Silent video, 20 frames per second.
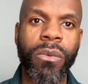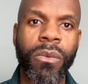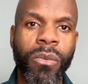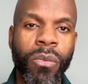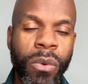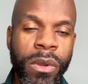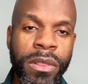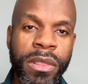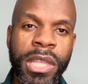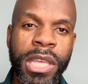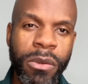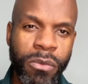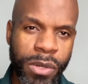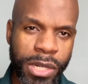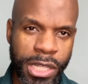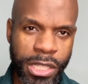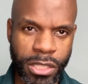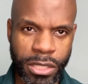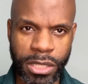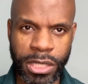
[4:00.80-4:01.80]
One thing we
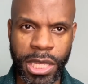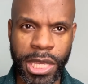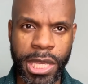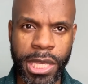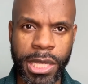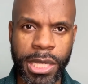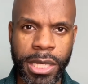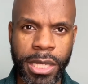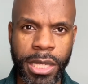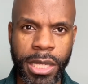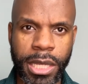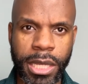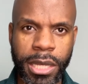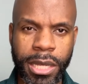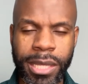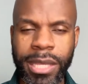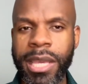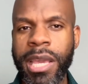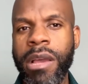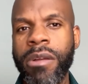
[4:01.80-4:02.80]
need to take
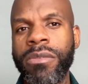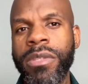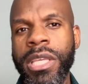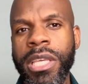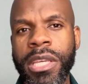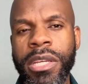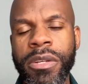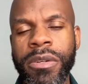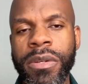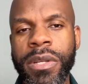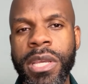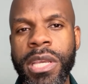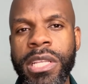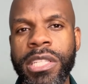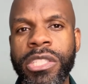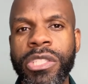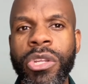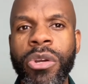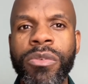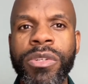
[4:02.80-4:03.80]
account here
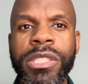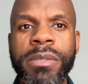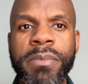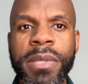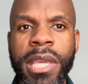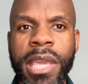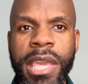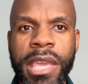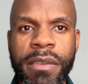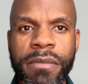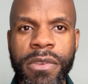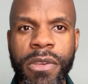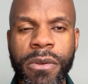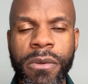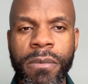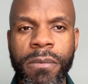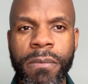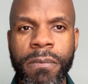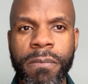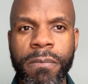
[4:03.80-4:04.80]
is Noah's behavior.
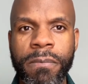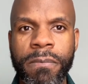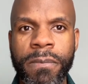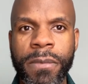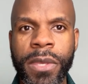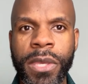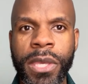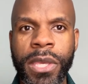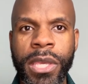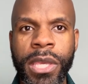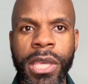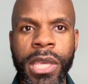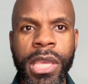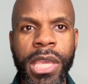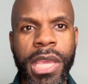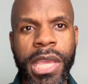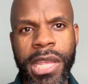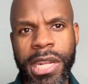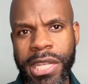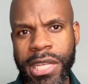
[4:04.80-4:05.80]

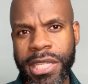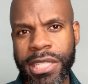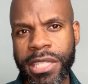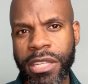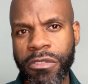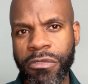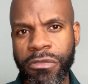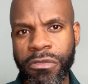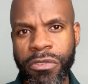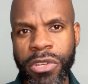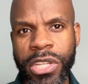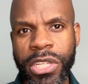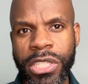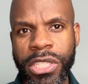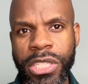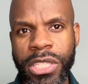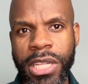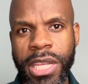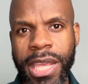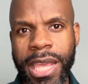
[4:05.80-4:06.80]
It is a
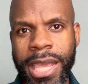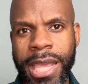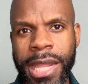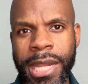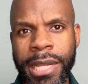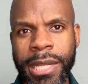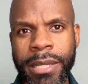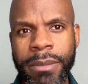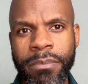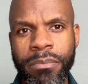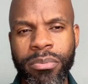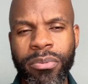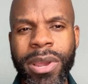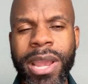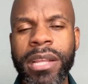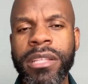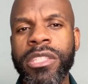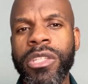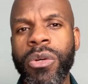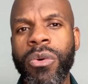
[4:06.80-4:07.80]
rich and
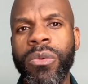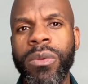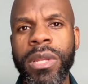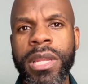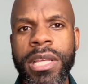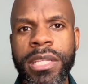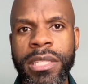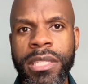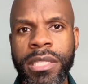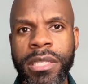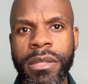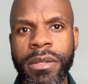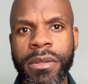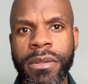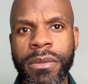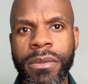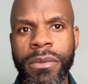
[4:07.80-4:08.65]
practical lesson.